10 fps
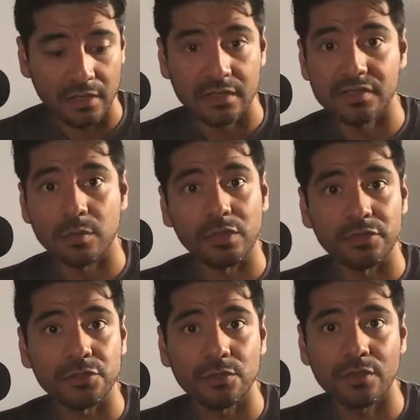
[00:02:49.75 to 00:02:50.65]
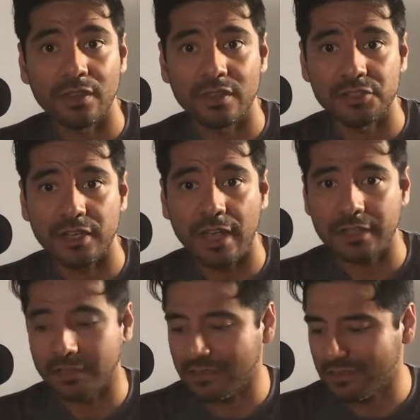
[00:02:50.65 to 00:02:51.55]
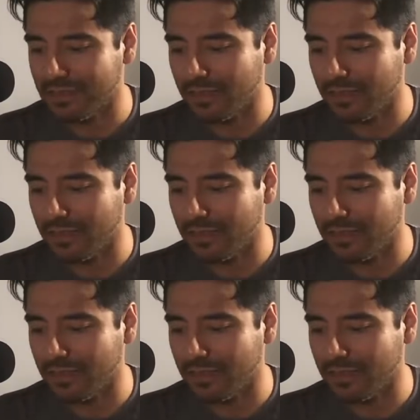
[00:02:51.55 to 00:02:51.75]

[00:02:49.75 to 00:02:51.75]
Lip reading: similar to the Chet Atkins